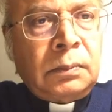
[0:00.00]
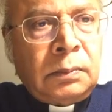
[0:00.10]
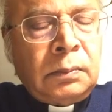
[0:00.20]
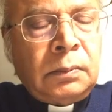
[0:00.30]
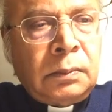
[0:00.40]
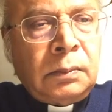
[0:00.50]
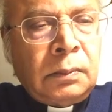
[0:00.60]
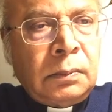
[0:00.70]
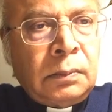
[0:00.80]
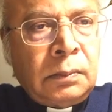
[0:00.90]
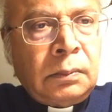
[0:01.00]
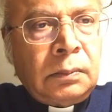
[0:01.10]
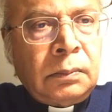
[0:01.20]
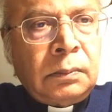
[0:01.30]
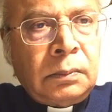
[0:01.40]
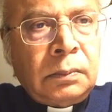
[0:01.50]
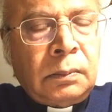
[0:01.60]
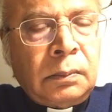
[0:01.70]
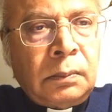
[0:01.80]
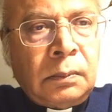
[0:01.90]

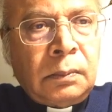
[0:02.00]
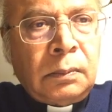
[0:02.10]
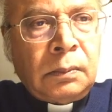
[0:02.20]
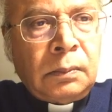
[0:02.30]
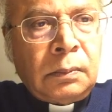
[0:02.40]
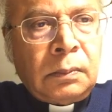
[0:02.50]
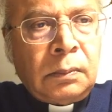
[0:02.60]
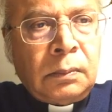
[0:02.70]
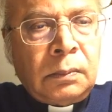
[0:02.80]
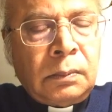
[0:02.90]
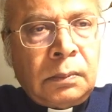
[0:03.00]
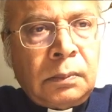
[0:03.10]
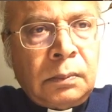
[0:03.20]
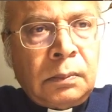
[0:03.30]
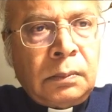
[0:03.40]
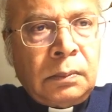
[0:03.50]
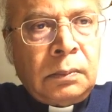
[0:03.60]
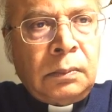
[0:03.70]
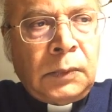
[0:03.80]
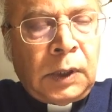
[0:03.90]

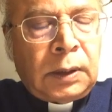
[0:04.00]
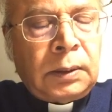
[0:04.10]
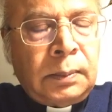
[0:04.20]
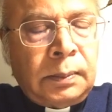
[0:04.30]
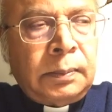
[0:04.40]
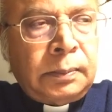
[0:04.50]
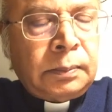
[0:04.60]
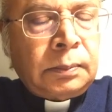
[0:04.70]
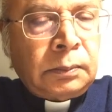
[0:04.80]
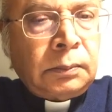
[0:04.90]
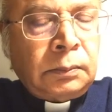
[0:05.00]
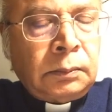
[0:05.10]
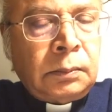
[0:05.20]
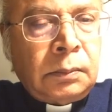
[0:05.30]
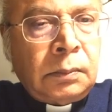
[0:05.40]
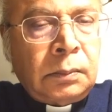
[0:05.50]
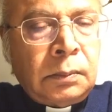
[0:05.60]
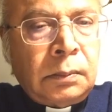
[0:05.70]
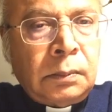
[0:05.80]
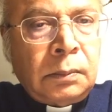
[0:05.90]

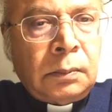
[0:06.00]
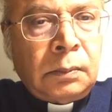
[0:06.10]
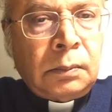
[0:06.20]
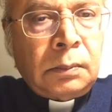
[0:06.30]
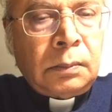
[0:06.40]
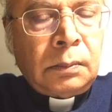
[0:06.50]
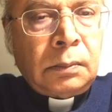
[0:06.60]
No words are spoken by the person on screen.